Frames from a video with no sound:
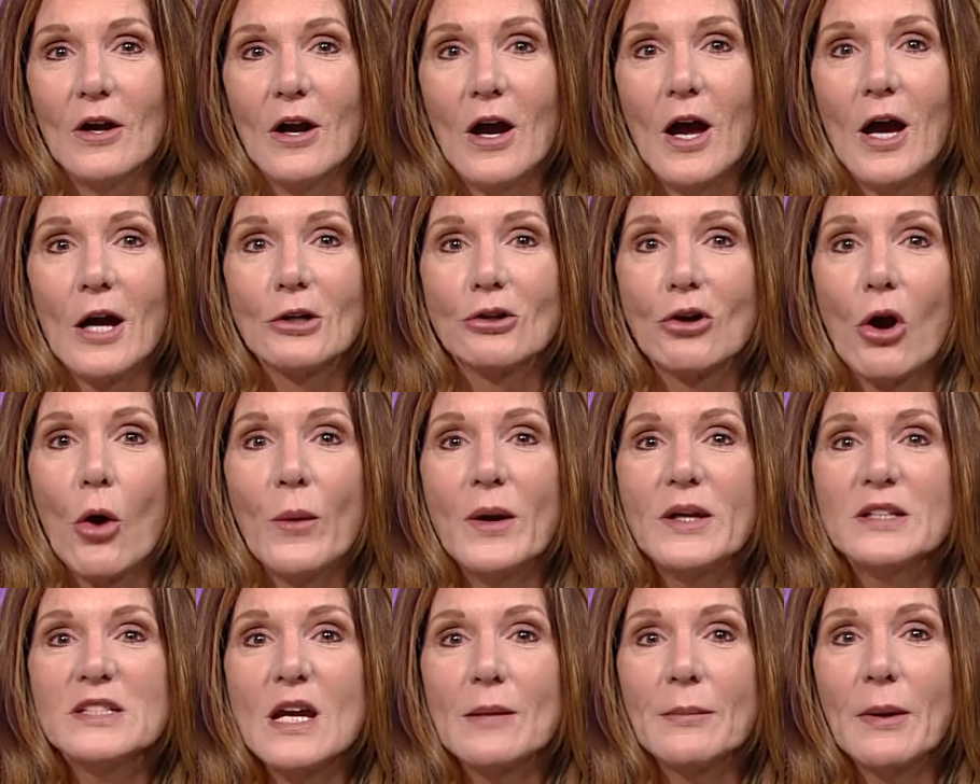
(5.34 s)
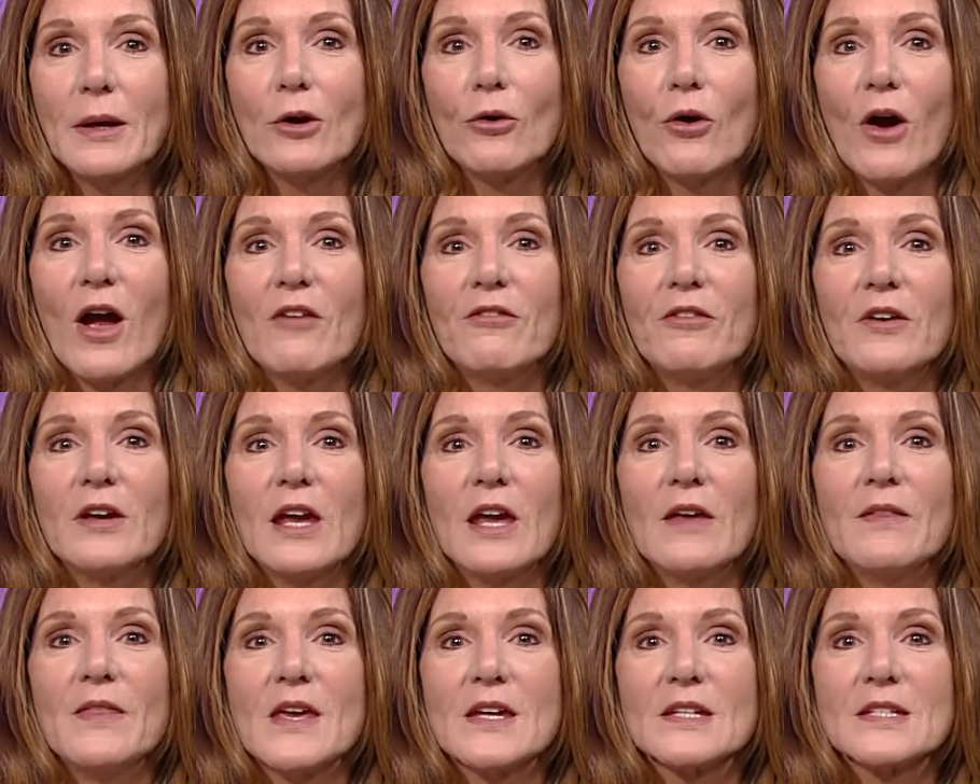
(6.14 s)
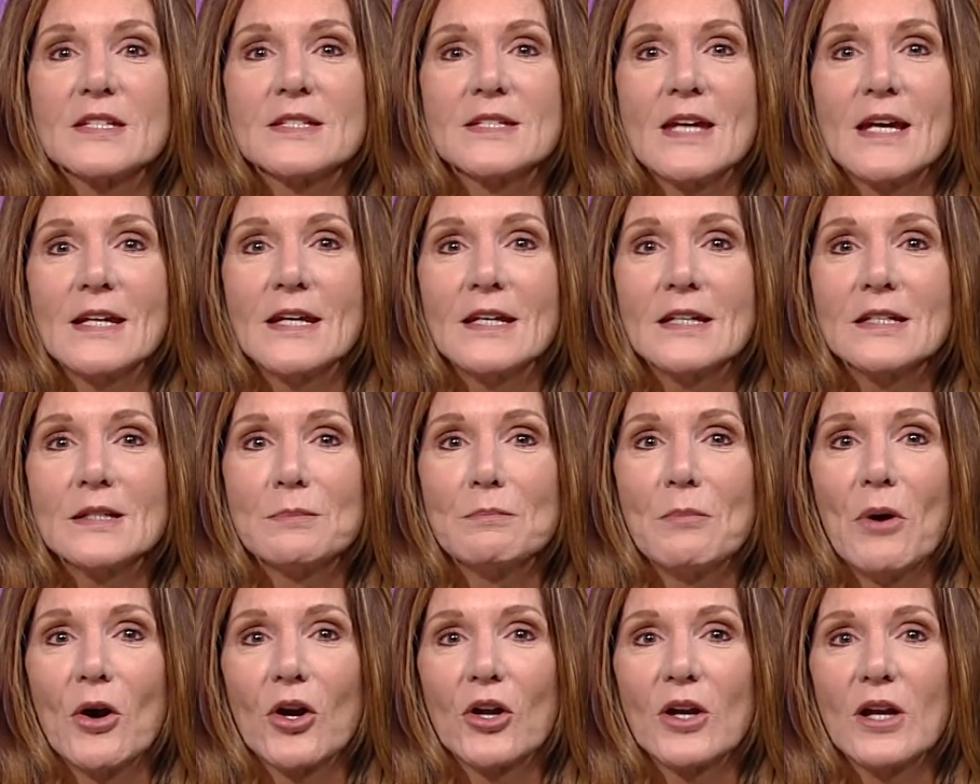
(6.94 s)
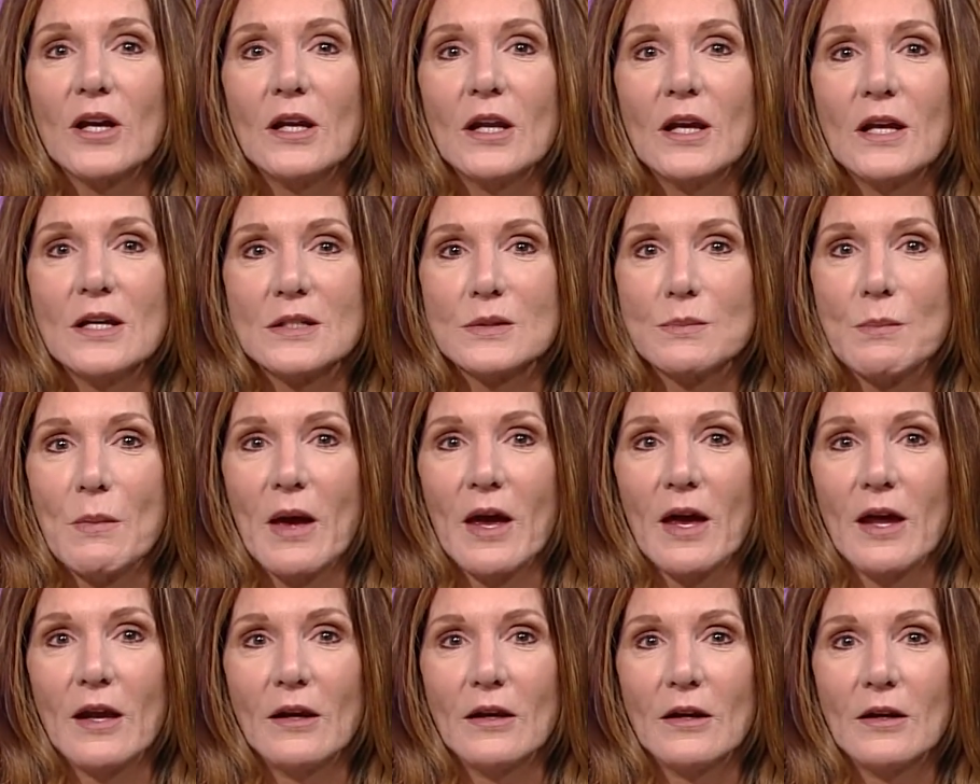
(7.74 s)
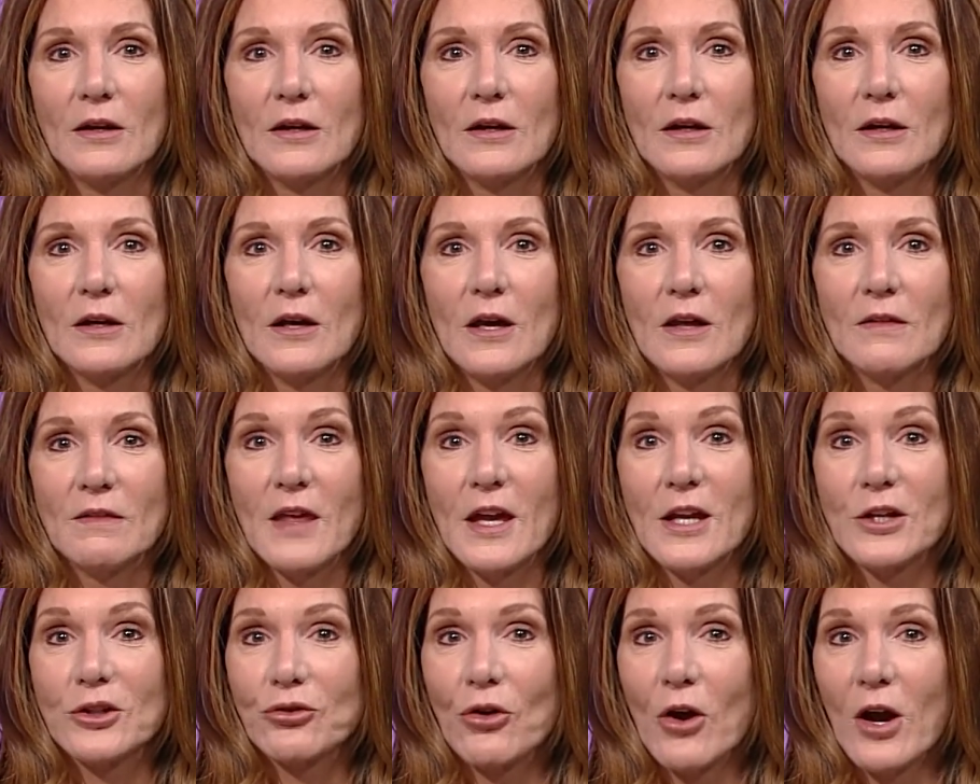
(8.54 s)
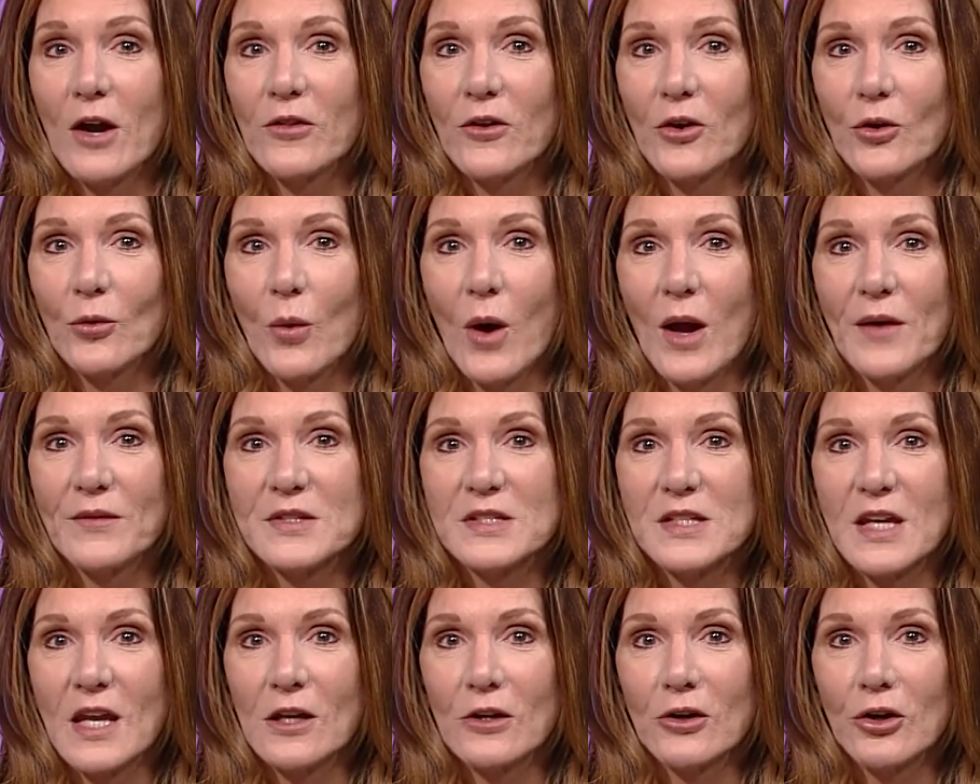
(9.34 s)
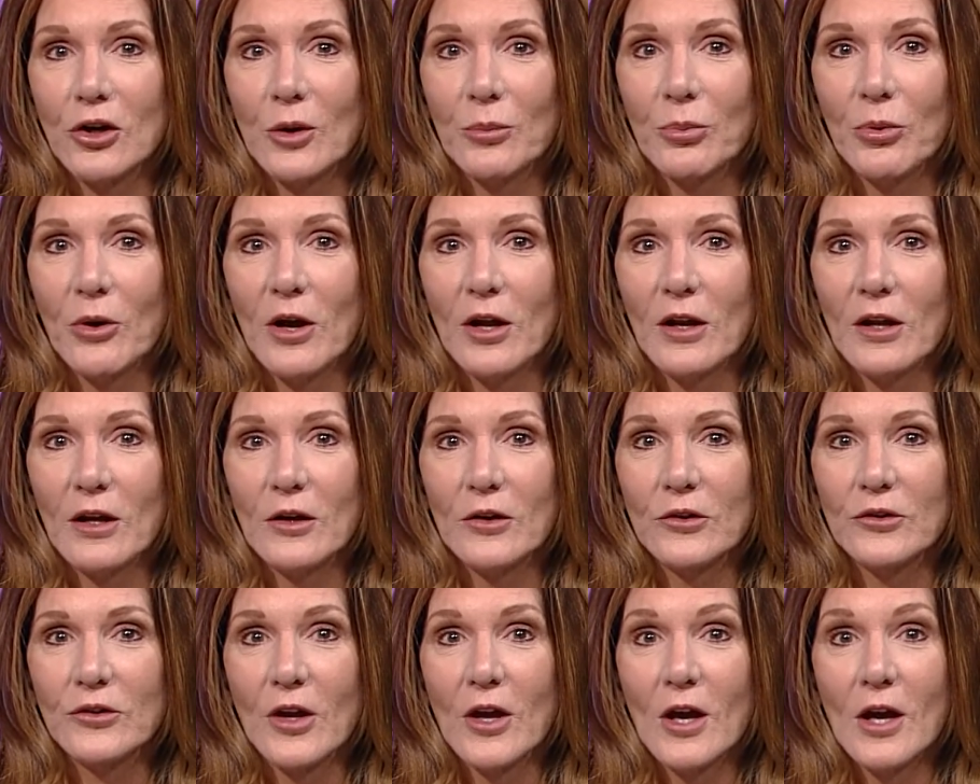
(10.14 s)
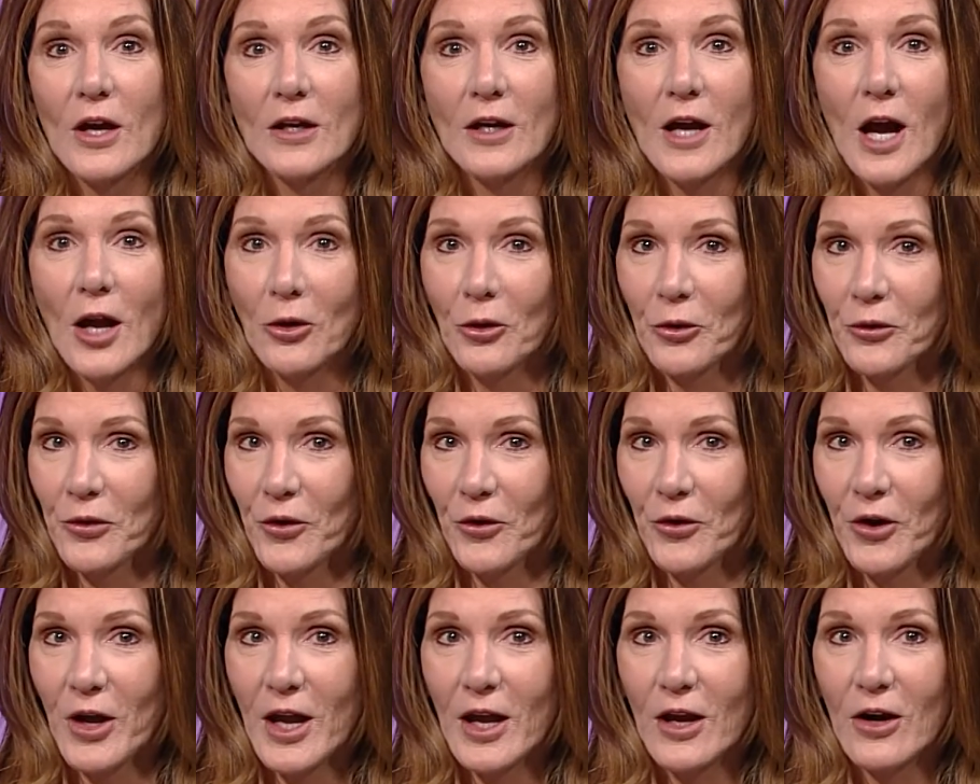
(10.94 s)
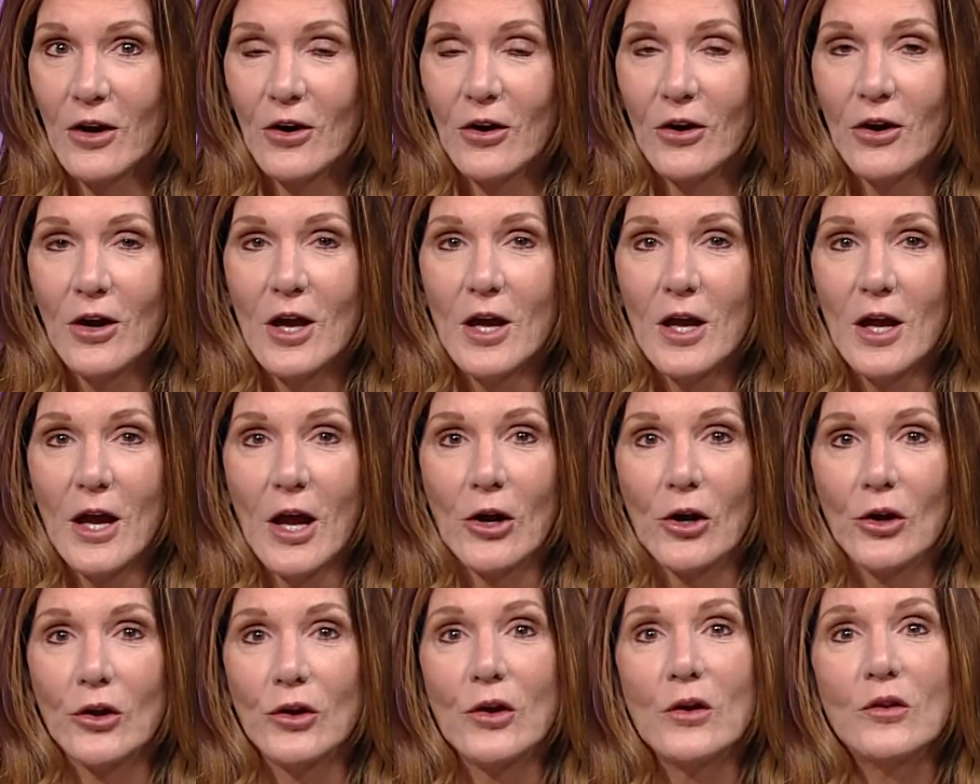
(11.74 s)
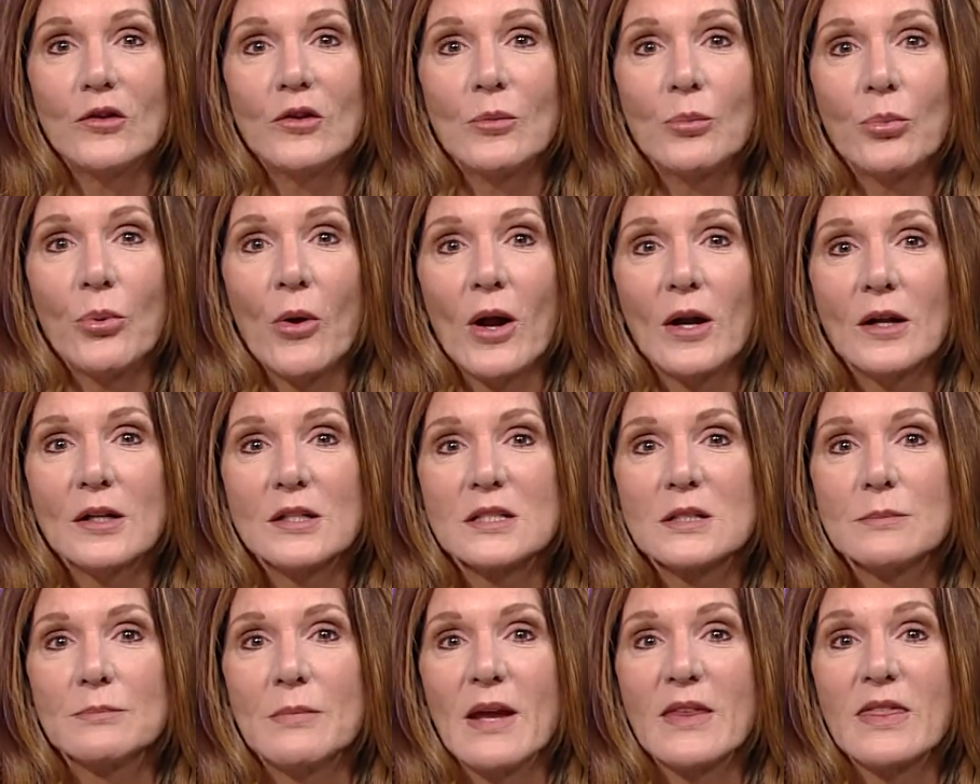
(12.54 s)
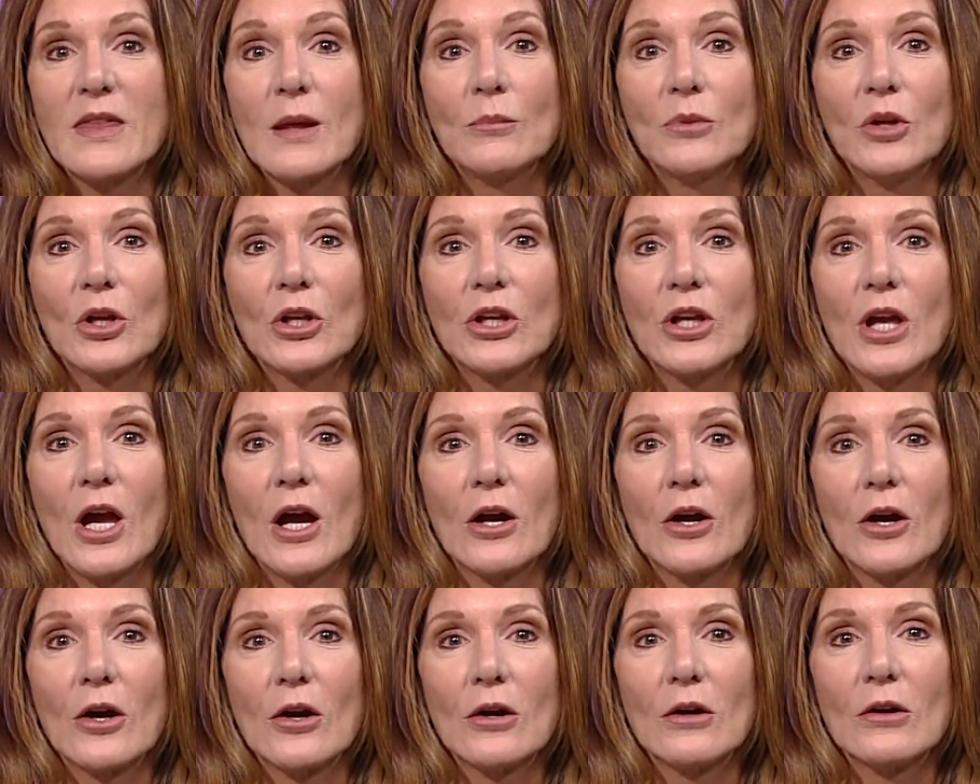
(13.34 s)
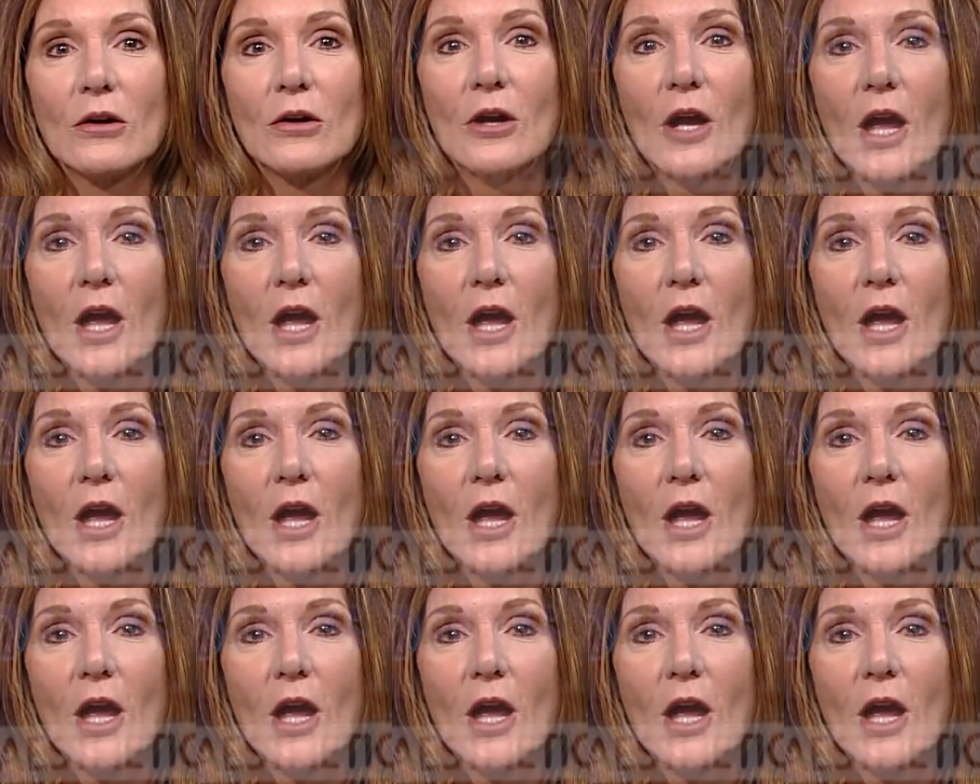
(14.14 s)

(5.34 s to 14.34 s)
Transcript: A growing demographic in the aesthetics market is men. They try their wife's skincare products, color their hair, and are using products to make them look younger.